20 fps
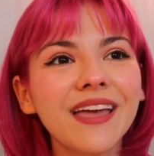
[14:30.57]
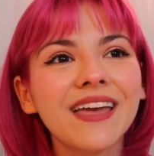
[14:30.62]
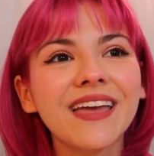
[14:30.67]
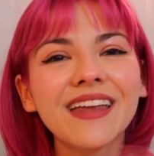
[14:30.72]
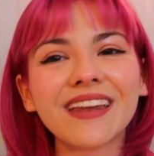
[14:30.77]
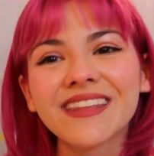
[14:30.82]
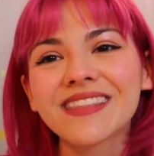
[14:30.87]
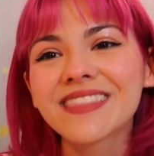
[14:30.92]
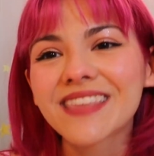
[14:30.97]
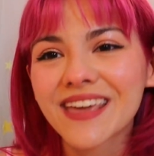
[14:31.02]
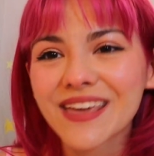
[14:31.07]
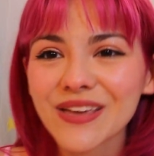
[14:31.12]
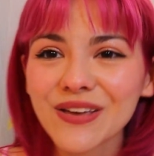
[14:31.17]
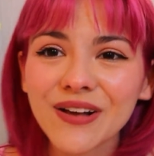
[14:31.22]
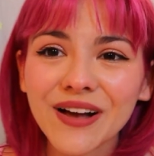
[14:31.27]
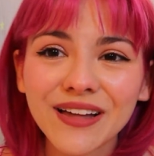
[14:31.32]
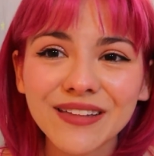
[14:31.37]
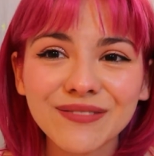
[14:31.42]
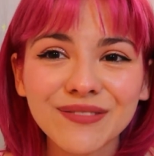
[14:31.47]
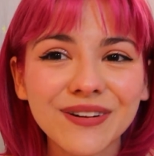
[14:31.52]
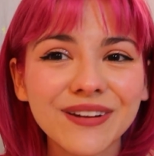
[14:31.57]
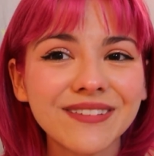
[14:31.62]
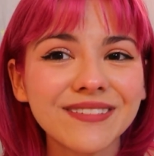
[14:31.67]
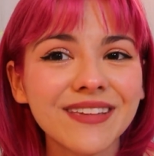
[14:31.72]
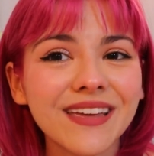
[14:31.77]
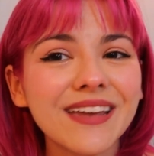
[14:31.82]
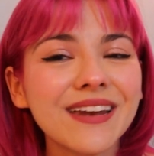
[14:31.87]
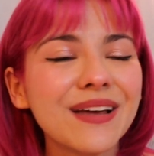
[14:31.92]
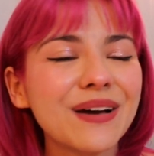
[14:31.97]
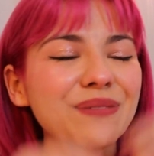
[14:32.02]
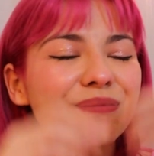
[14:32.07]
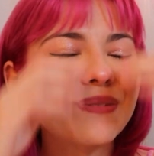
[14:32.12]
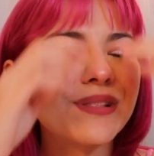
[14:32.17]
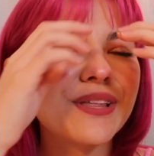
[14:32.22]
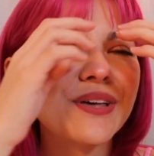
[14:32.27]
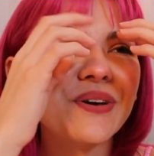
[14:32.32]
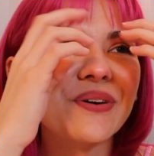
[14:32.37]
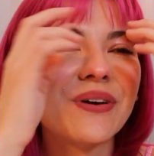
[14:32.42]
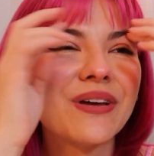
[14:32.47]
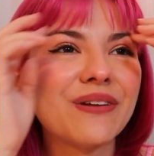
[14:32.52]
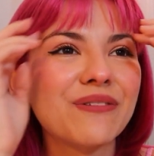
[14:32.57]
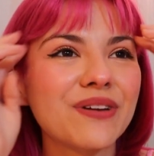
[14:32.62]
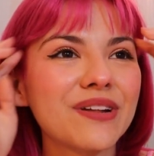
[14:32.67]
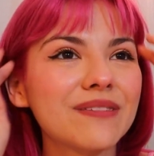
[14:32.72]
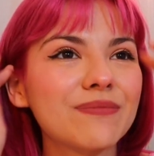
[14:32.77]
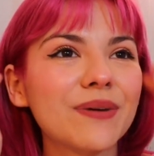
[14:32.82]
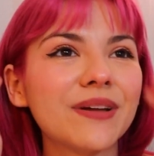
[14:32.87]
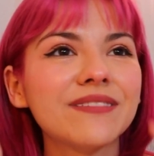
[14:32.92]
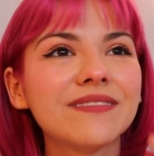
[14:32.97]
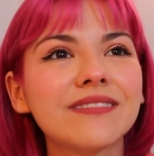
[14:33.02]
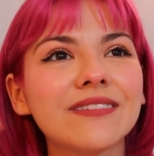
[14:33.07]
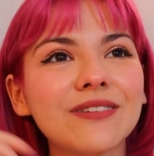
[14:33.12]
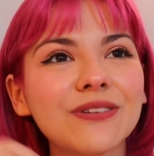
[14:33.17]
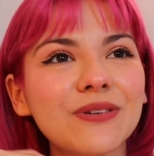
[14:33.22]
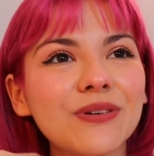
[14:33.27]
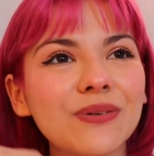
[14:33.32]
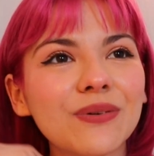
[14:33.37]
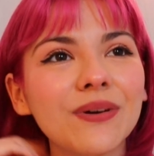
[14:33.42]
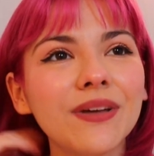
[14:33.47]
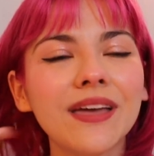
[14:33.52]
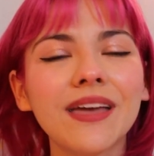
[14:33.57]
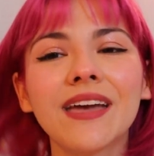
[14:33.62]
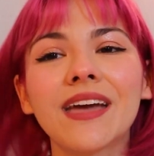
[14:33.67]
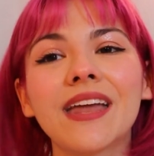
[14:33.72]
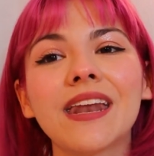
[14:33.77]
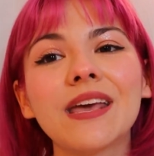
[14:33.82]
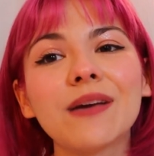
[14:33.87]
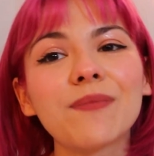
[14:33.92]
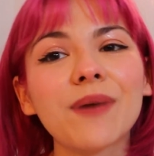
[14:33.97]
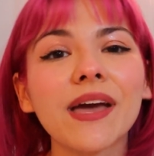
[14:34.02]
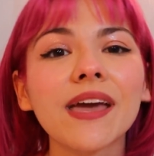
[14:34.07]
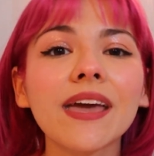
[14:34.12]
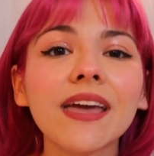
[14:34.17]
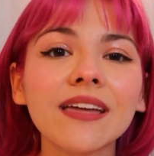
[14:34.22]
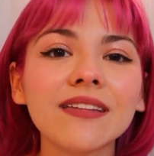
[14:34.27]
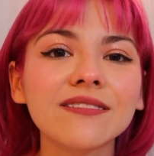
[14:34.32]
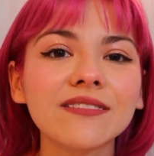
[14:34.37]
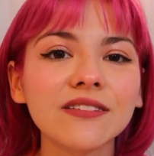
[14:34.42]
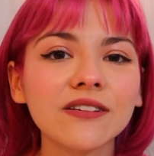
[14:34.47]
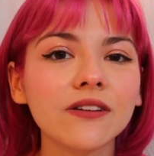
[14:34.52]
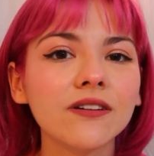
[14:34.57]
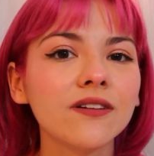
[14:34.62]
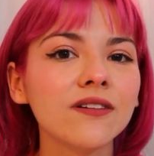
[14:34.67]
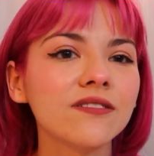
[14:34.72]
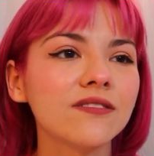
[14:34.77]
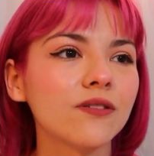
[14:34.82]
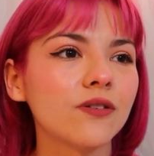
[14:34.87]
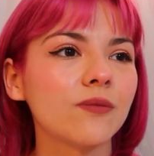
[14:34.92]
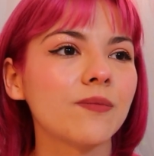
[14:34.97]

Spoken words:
anything you guys want to say down below in response to any of my answers,